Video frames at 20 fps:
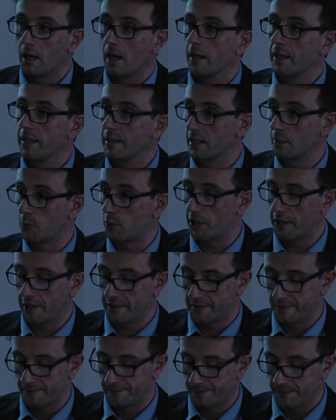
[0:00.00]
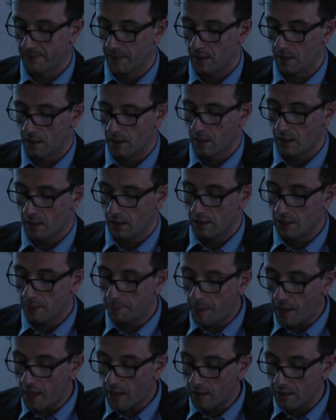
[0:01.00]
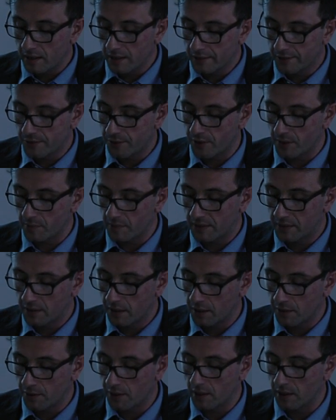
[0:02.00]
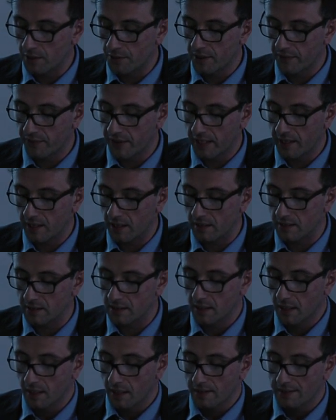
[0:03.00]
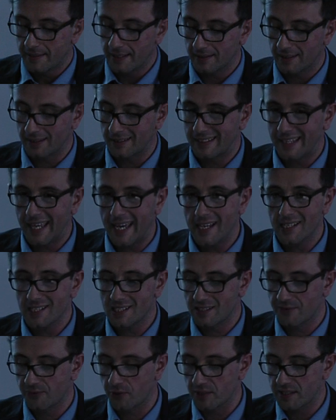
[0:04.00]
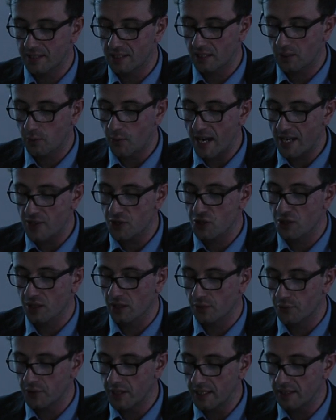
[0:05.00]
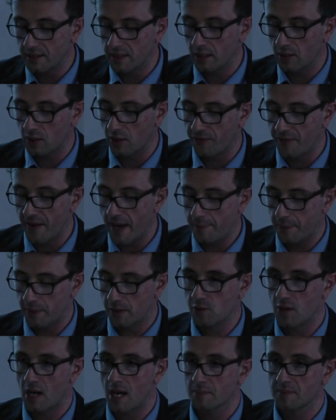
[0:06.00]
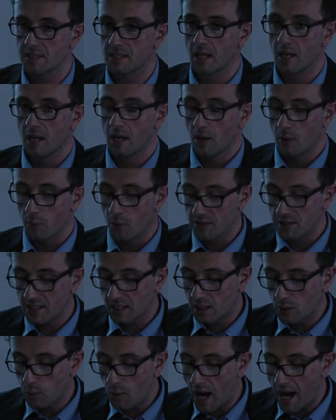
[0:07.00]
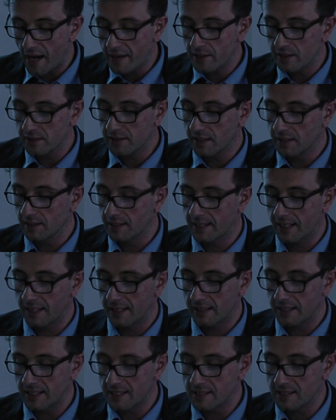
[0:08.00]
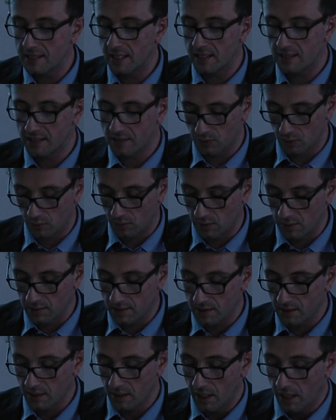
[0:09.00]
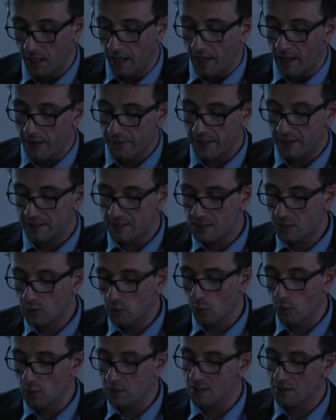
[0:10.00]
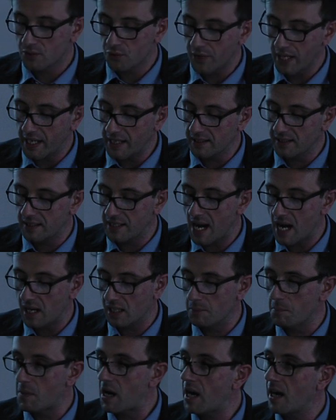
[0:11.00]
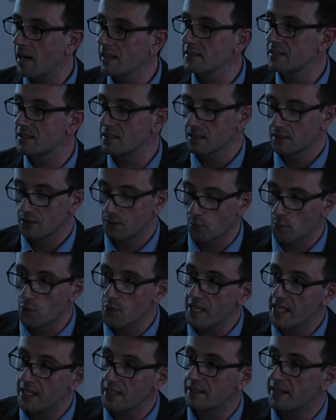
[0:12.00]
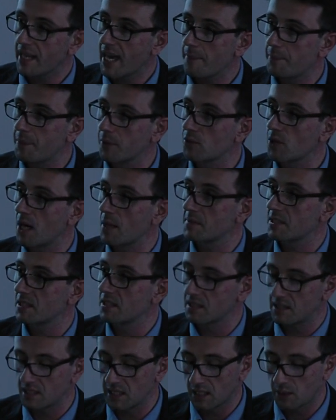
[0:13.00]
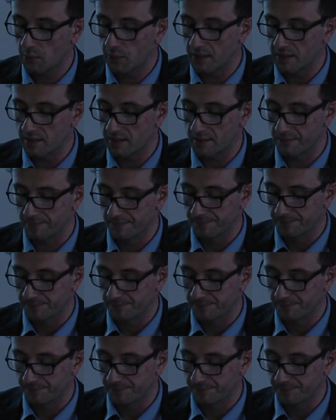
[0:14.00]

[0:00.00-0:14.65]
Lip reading: In a word, the paraliterary material reveals that the taste for sequential reading of epigrams was acquired in Hellenistic schools and that schools trained young minds to read epigrams in sequence.